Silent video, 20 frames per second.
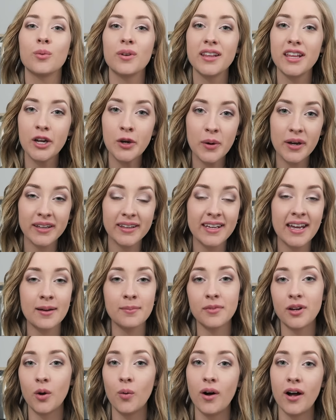Really quickly,
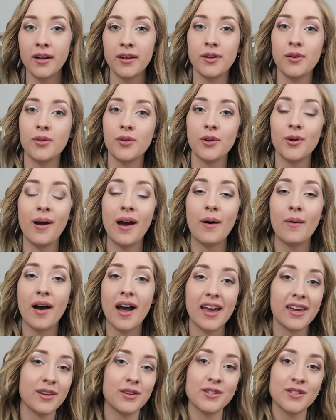I'm gonna walk you through how
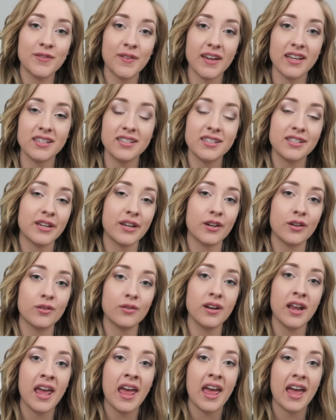I use
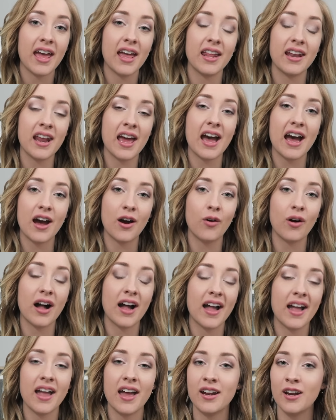Facetune and how
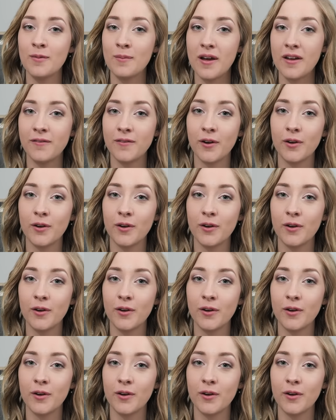I edit my